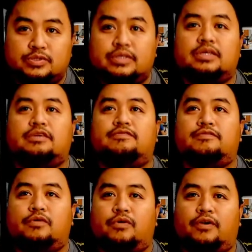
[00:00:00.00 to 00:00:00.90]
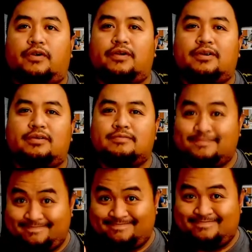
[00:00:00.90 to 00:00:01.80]
three four one
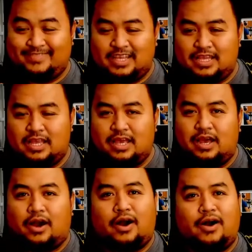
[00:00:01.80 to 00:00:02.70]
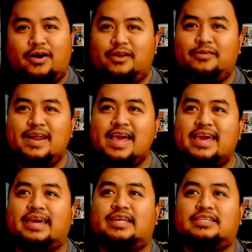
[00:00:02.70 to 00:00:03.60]
three four. All
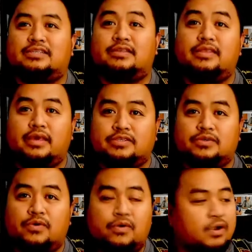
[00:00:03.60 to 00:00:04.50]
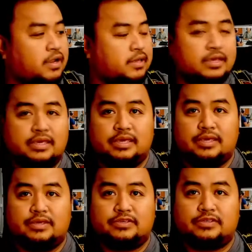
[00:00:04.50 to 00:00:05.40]
right. So the next chord
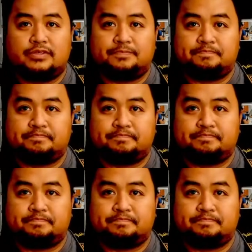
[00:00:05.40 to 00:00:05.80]
is